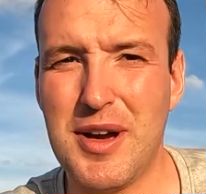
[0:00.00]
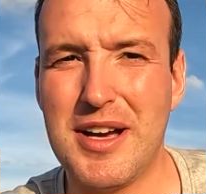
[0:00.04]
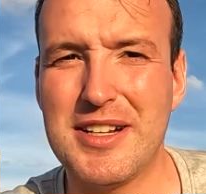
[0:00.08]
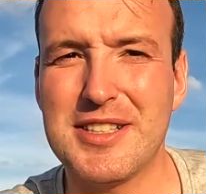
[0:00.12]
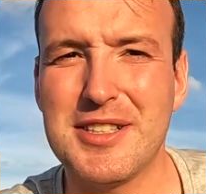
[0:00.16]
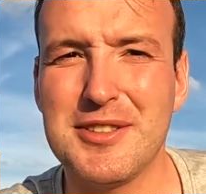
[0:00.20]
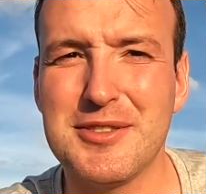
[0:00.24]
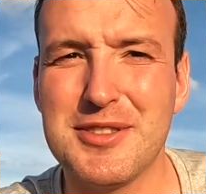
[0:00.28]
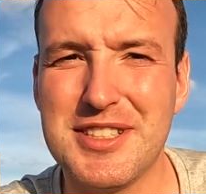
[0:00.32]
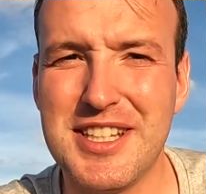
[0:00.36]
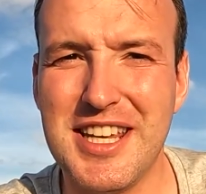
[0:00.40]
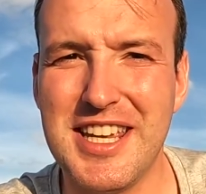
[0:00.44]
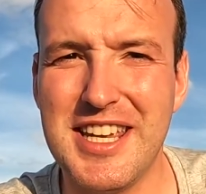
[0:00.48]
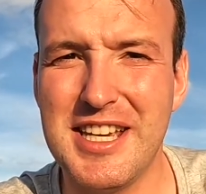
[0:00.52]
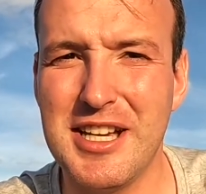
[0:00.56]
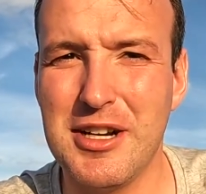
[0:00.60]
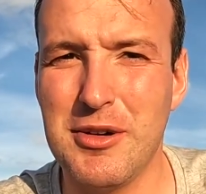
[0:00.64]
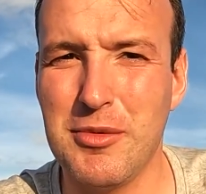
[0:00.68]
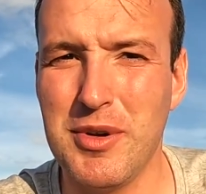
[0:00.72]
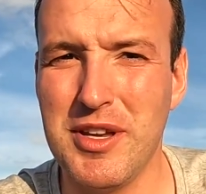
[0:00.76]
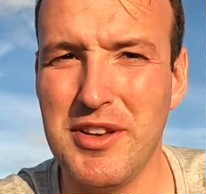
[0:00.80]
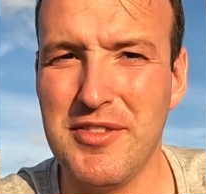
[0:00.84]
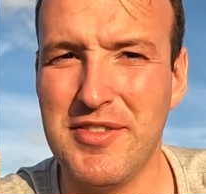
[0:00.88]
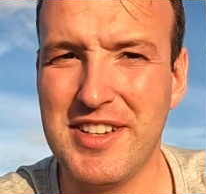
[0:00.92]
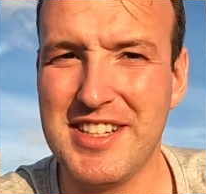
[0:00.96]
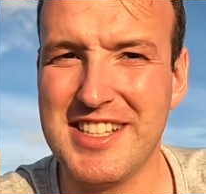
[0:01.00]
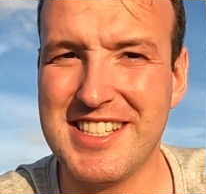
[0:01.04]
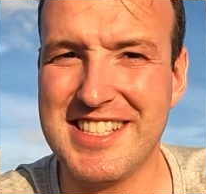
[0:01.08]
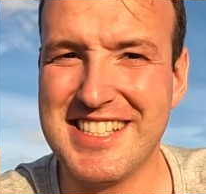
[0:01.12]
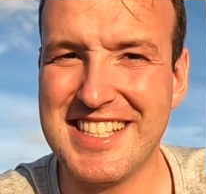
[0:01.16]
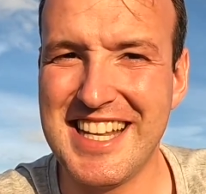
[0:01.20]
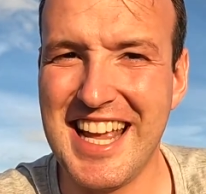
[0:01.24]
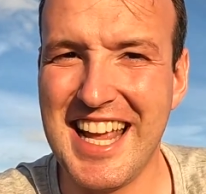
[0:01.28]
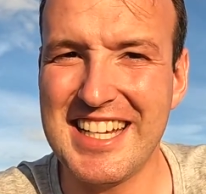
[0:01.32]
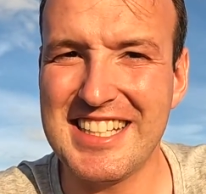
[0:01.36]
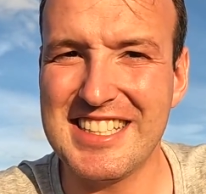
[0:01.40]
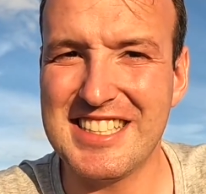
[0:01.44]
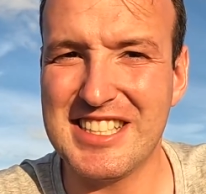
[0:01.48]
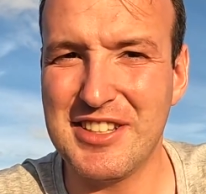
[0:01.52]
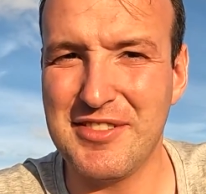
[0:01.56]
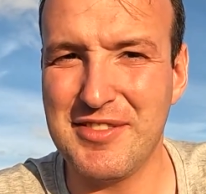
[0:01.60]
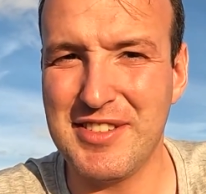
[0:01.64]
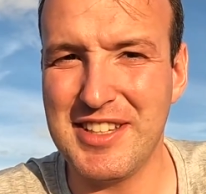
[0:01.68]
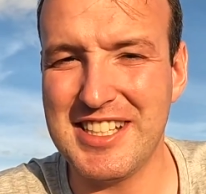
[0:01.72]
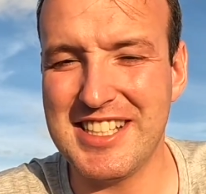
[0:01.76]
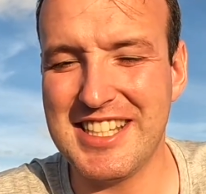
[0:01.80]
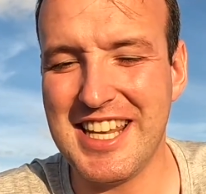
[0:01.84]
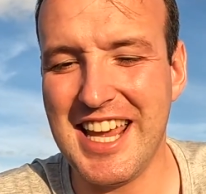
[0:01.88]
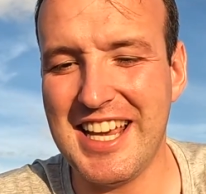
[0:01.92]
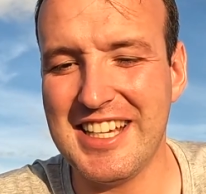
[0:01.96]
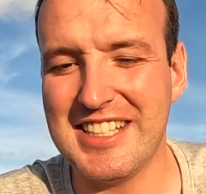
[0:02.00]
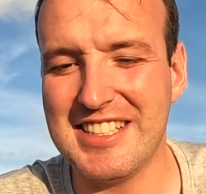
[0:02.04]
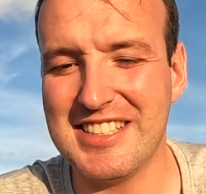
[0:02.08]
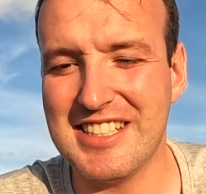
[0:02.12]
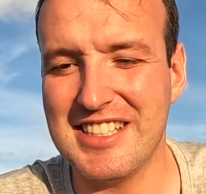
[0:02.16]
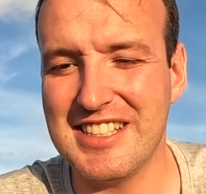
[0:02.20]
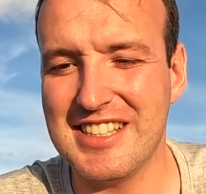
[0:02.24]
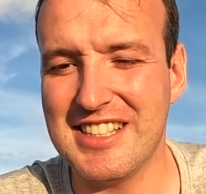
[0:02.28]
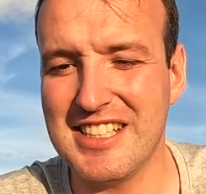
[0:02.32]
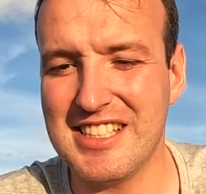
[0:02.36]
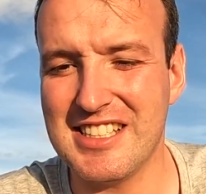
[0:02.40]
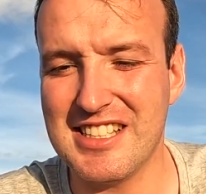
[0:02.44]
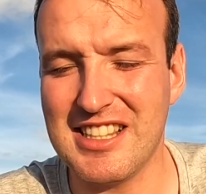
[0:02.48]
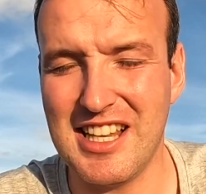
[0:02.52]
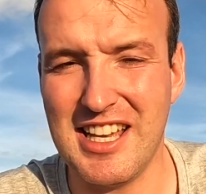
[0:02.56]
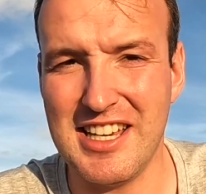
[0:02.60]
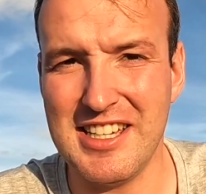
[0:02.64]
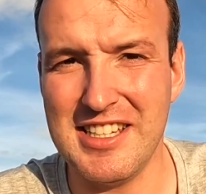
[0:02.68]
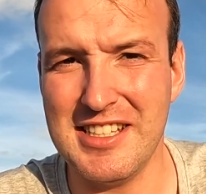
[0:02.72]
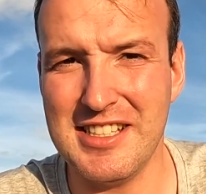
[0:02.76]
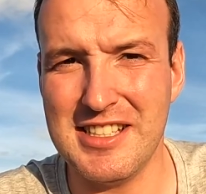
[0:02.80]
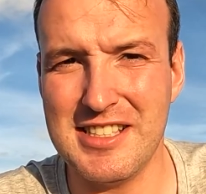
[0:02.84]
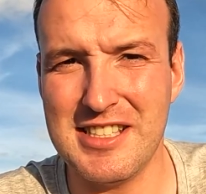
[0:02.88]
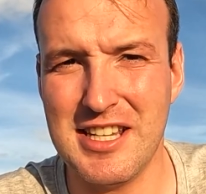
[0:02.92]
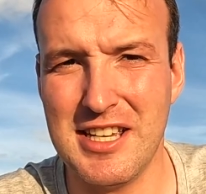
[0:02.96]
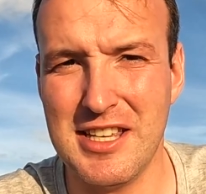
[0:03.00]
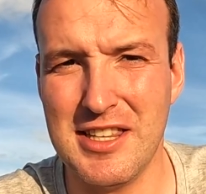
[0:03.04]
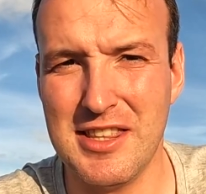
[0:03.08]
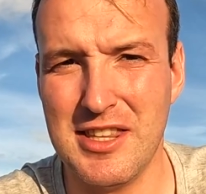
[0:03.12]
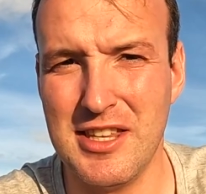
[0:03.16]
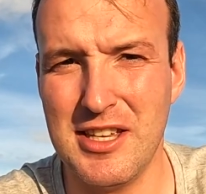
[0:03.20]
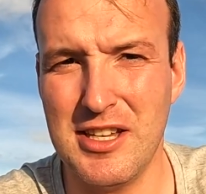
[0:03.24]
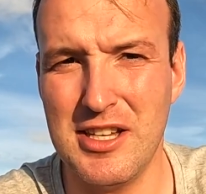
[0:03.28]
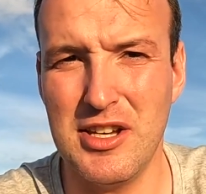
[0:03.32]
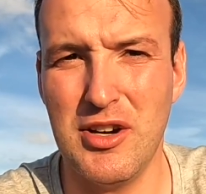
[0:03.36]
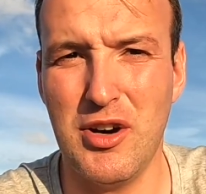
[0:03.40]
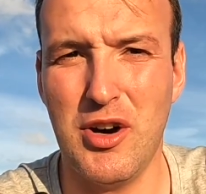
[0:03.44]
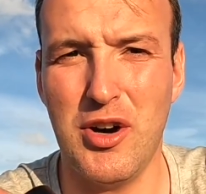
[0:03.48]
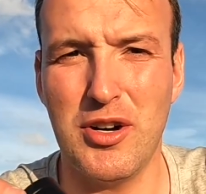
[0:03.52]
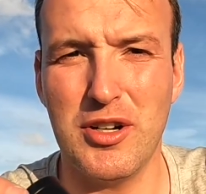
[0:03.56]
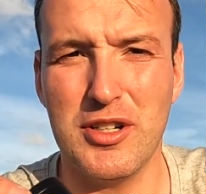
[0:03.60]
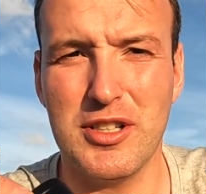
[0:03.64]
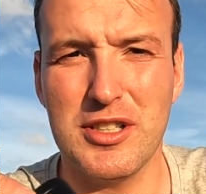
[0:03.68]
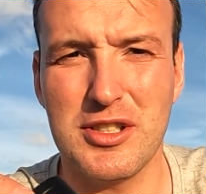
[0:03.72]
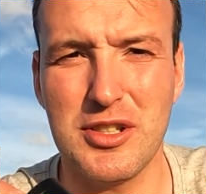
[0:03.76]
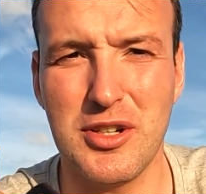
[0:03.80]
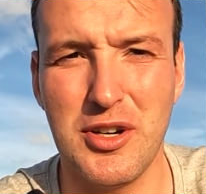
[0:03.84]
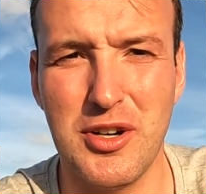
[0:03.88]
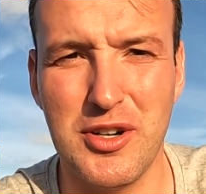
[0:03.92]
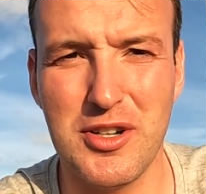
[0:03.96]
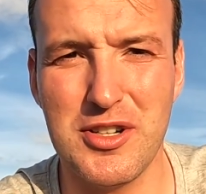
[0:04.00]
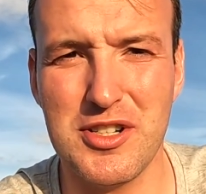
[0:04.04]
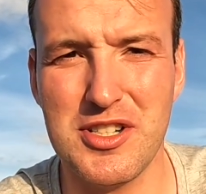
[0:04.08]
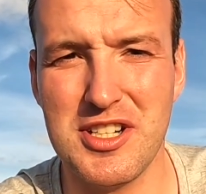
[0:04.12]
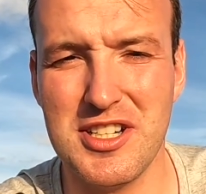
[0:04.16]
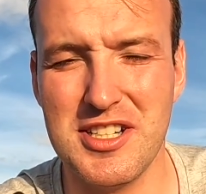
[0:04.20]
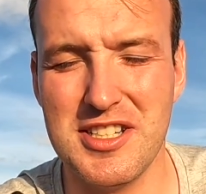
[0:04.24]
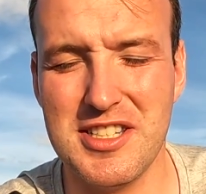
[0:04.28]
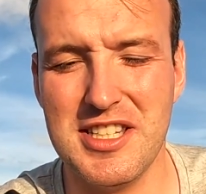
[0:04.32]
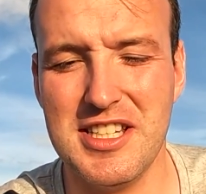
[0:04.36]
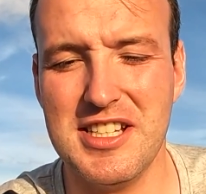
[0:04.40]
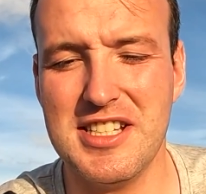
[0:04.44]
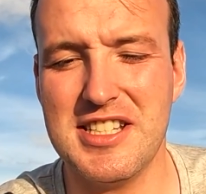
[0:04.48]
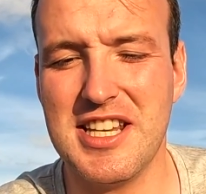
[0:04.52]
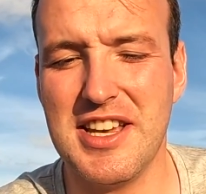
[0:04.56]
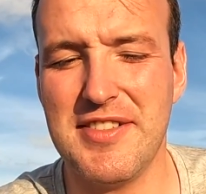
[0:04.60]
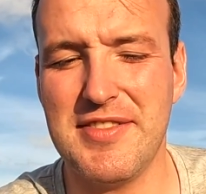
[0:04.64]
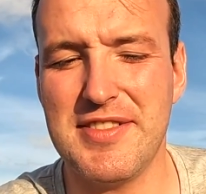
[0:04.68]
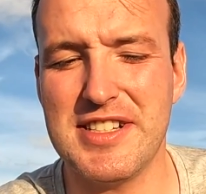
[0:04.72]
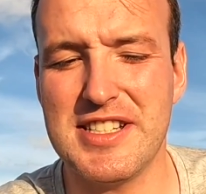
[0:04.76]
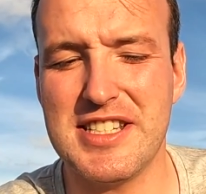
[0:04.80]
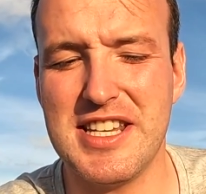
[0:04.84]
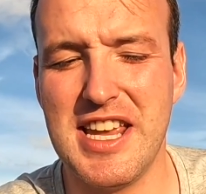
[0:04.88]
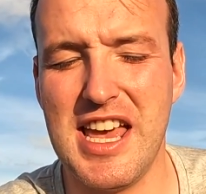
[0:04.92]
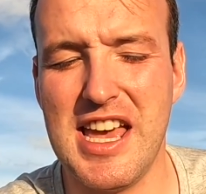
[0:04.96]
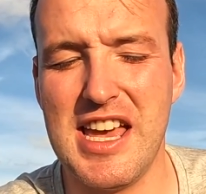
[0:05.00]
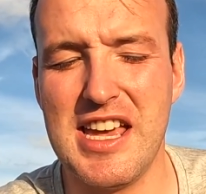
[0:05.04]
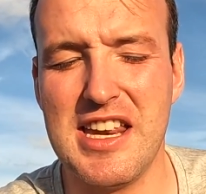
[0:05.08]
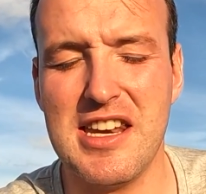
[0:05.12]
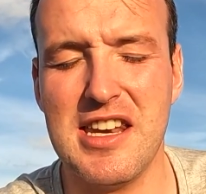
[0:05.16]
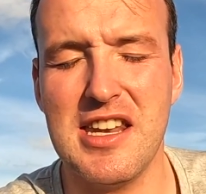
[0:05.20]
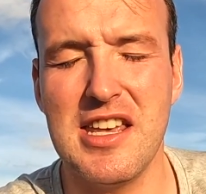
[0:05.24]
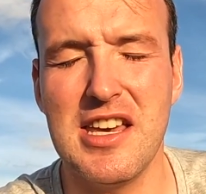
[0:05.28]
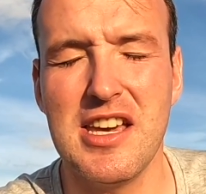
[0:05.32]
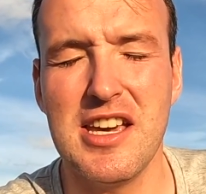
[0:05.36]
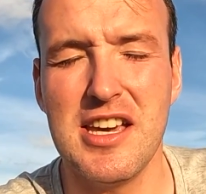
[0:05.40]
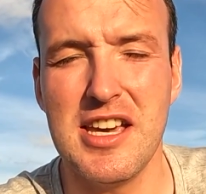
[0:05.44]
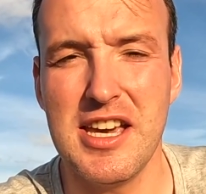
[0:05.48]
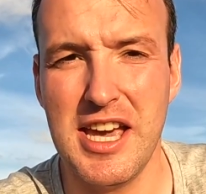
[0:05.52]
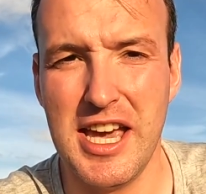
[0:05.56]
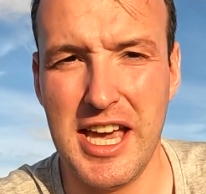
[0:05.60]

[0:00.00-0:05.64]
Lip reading: as I was saying, we've extensively tested this light, the OrcaTorch D710,